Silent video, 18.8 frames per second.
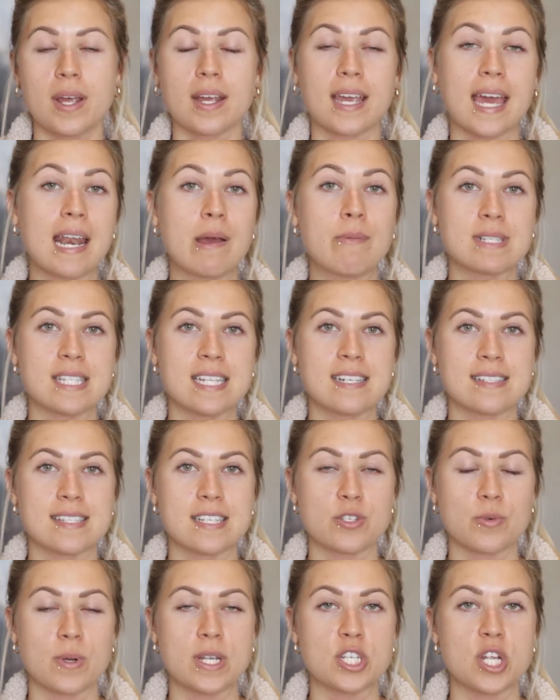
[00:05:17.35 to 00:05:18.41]
Again, I was in a
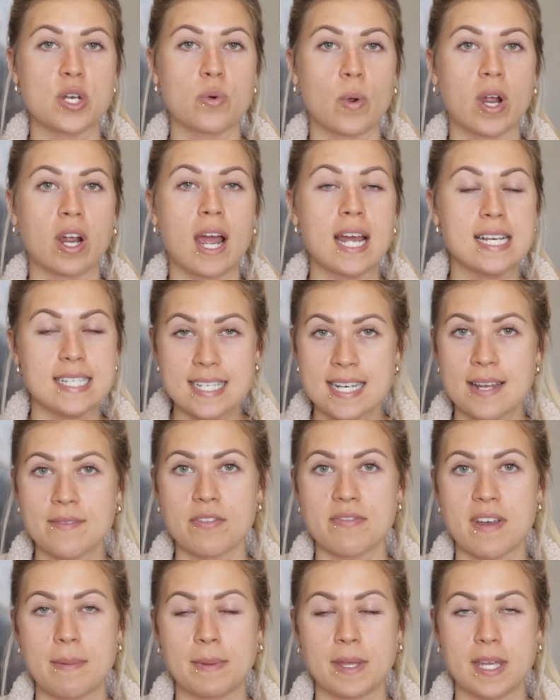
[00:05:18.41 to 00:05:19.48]
situation where I didn't have a
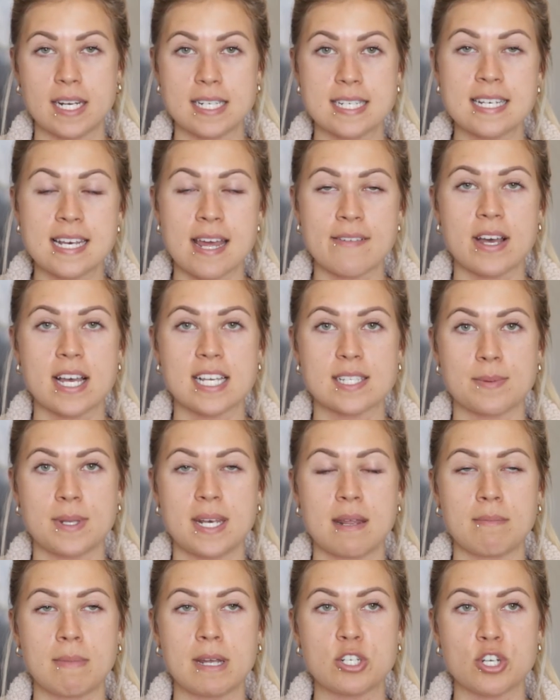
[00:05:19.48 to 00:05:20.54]
family and I didn't have a husband,
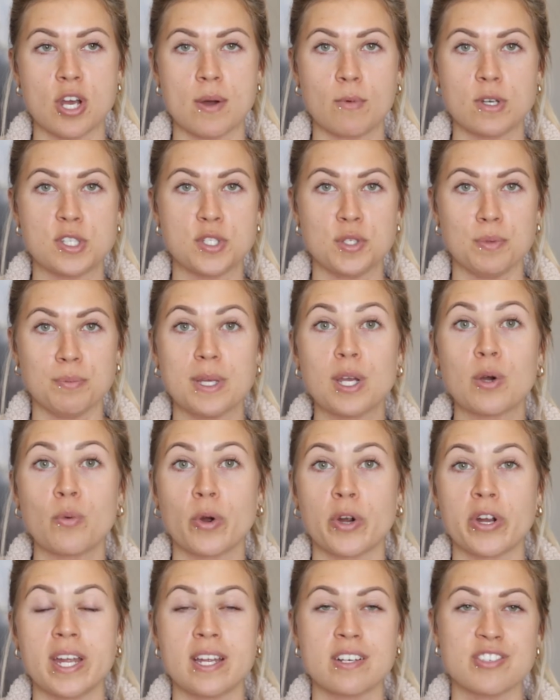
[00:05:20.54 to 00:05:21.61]
and my job was to be a
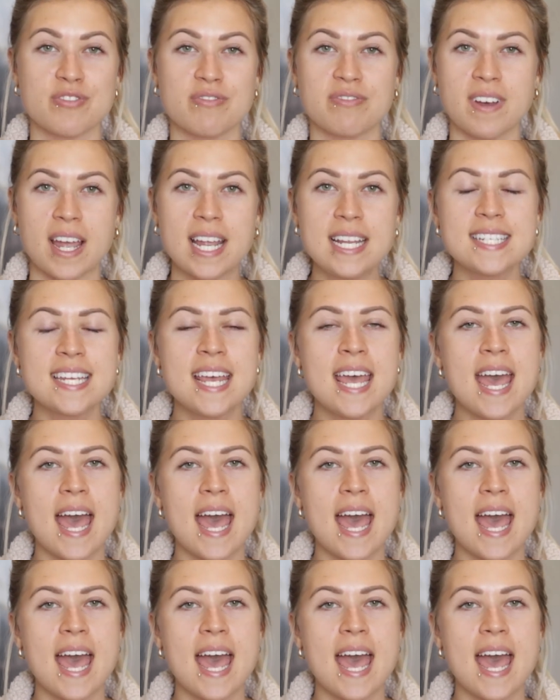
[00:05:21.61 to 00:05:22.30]
warrior and to fight.